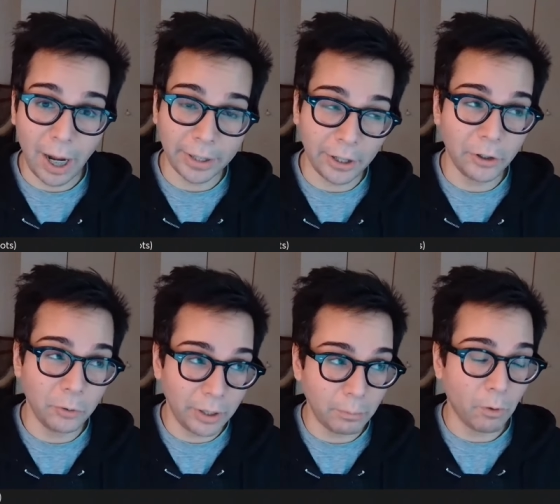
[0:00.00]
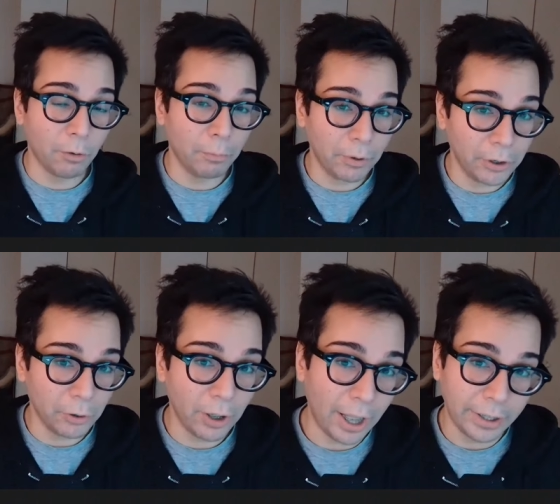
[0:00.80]
I think you need more,
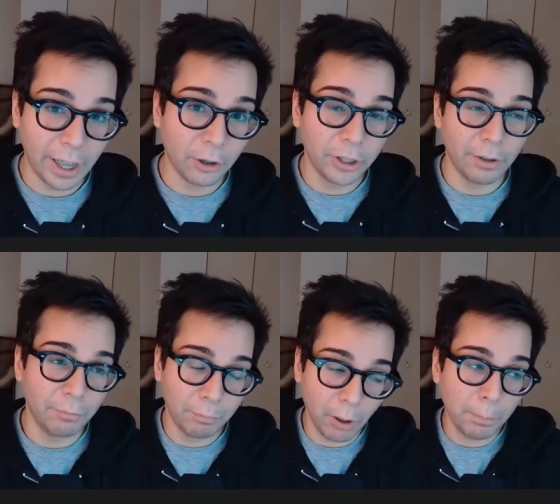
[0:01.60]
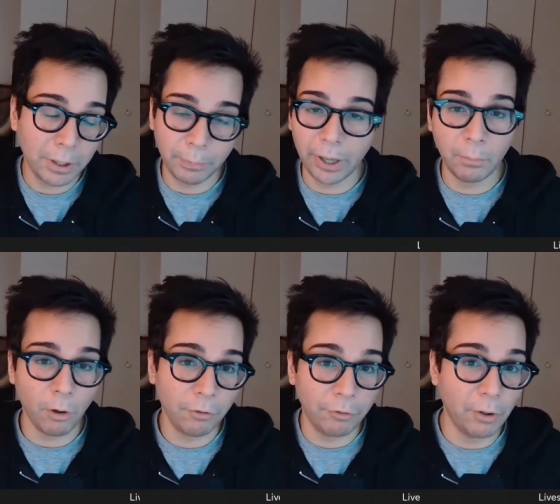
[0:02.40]
you're at the energy of purpose bringing
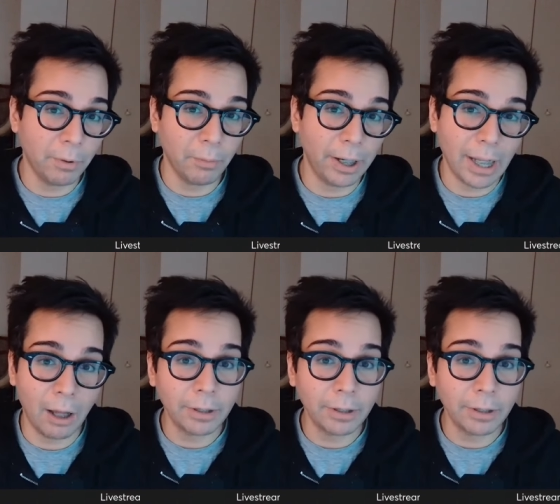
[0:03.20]
more fulfillment right now.